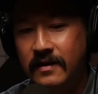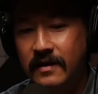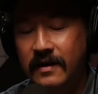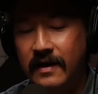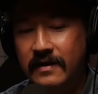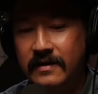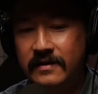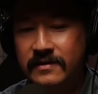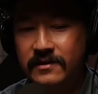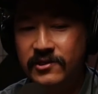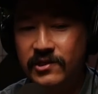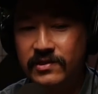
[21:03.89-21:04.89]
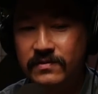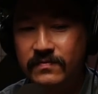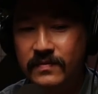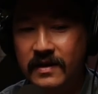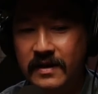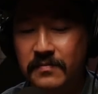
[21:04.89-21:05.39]
I, I guess it just
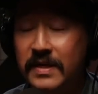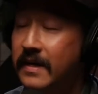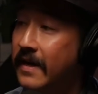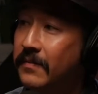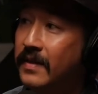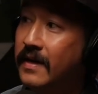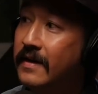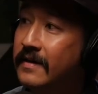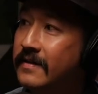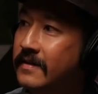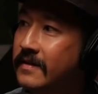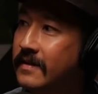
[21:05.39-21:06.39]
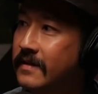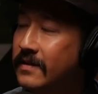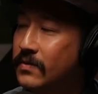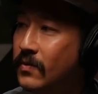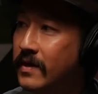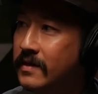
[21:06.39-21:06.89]
kind of became that. Mm.
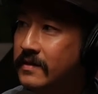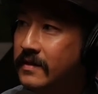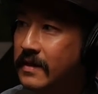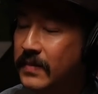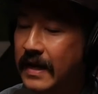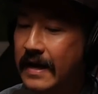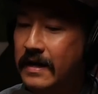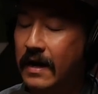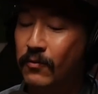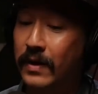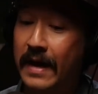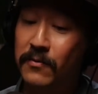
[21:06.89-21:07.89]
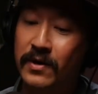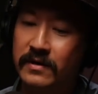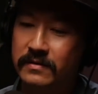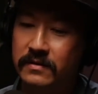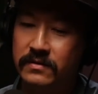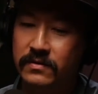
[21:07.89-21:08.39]
As well. I mean, I what I
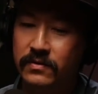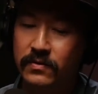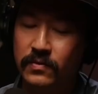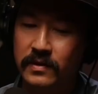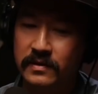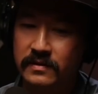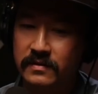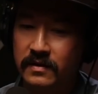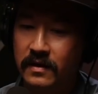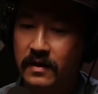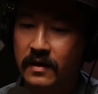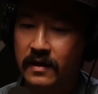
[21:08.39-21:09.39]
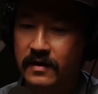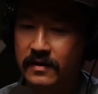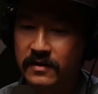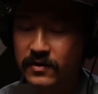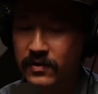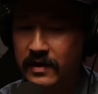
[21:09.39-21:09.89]
wanted to do was
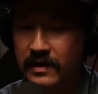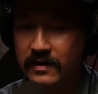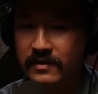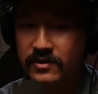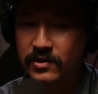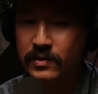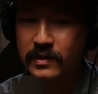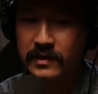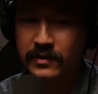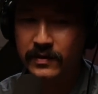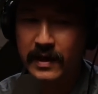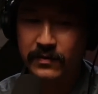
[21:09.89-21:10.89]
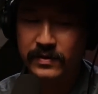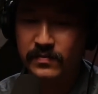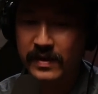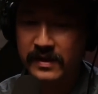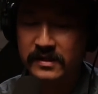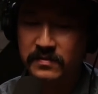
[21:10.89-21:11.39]
uh, create a shoe cleaner that was
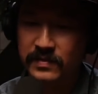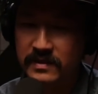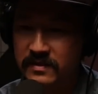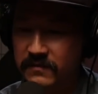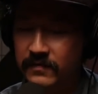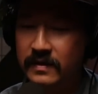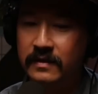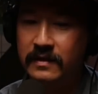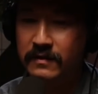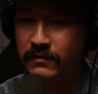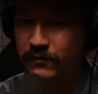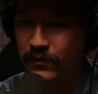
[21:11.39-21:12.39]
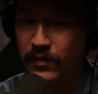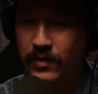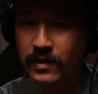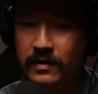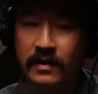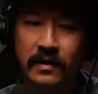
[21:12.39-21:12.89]
made specifically
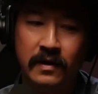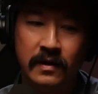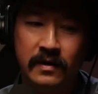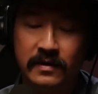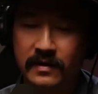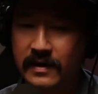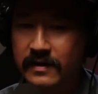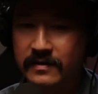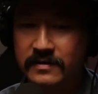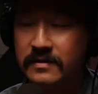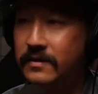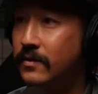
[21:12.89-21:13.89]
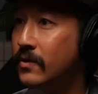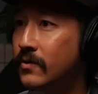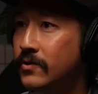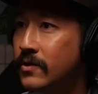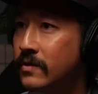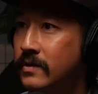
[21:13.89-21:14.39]
for like the sneaker
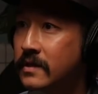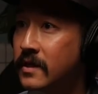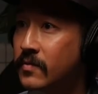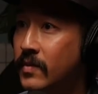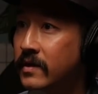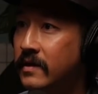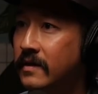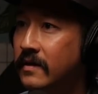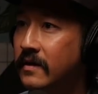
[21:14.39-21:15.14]
culture and sneaker market.